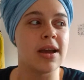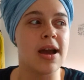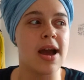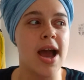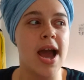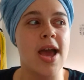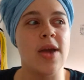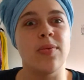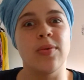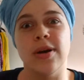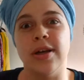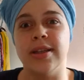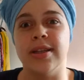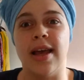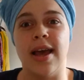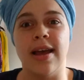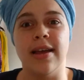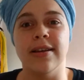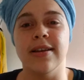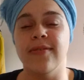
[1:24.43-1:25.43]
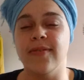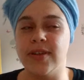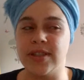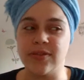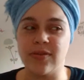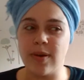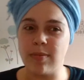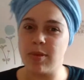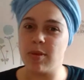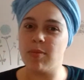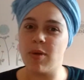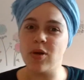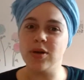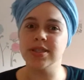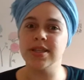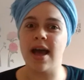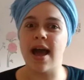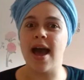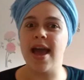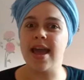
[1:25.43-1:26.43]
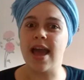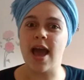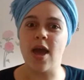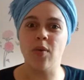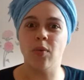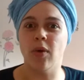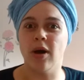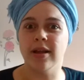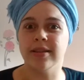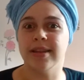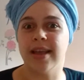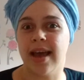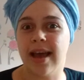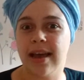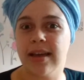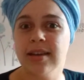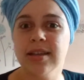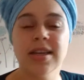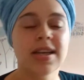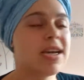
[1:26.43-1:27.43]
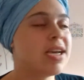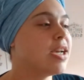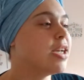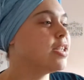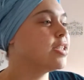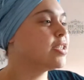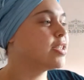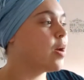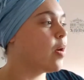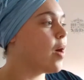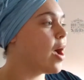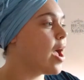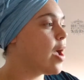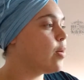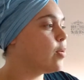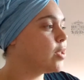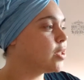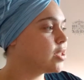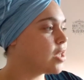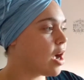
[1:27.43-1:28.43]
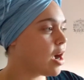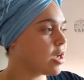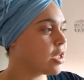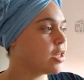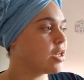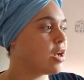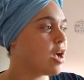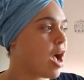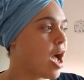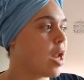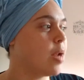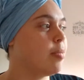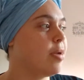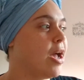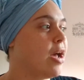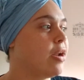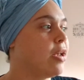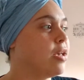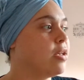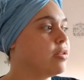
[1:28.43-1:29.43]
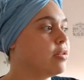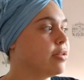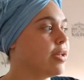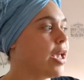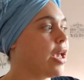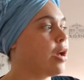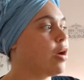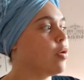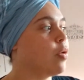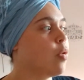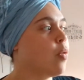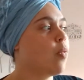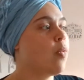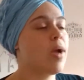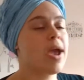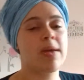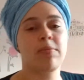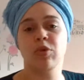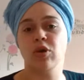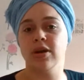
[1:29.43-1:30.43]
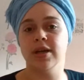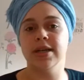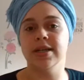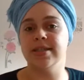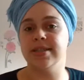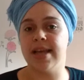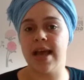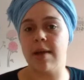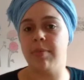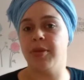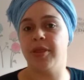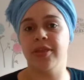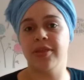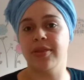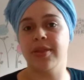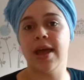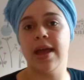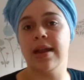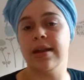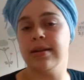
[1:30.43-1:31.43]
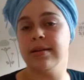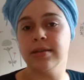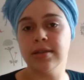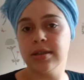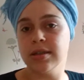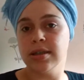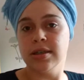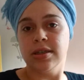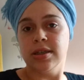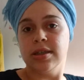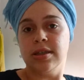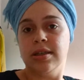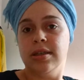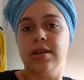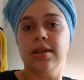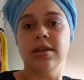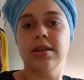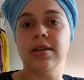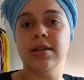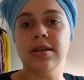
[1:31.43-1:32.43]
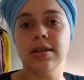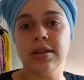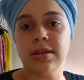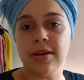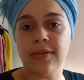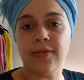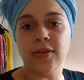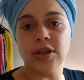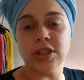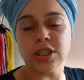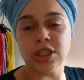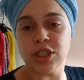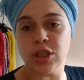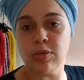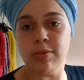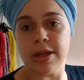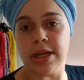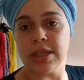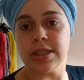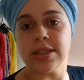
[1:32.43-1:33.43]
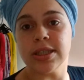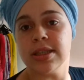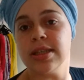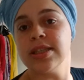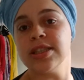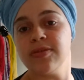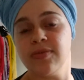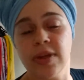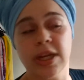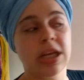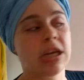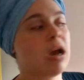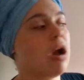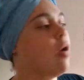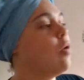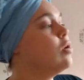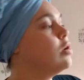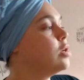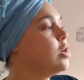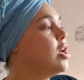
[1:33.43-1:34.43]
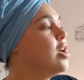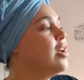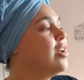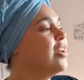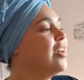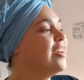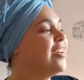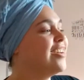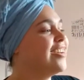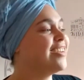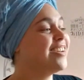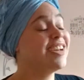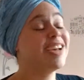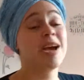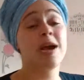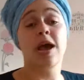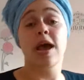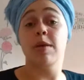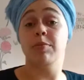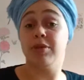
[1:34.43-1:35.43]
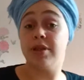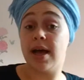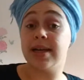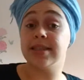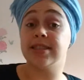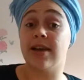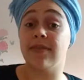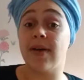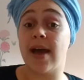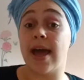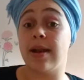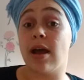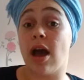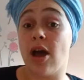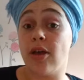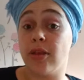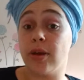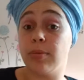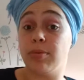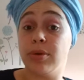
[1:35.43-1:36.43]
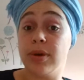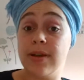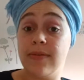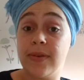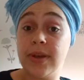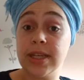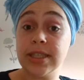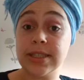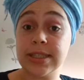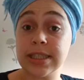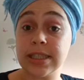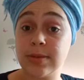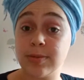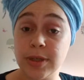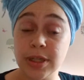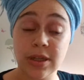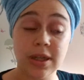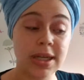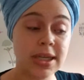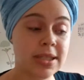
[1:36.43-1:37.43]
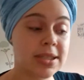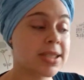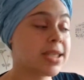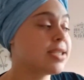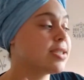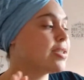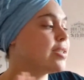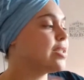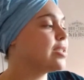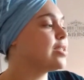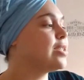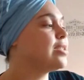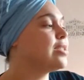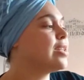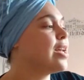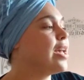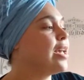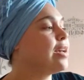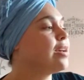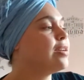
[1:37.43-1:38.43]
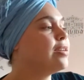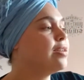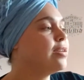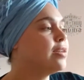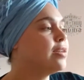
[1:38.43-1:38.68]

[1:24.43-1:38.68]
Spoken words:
I want that. If it's from the Most High, I want that. And so I was talking to God about it, like, way more in depth than the first 2 minutes of this video. And plus, I've had other previous experiences. This is like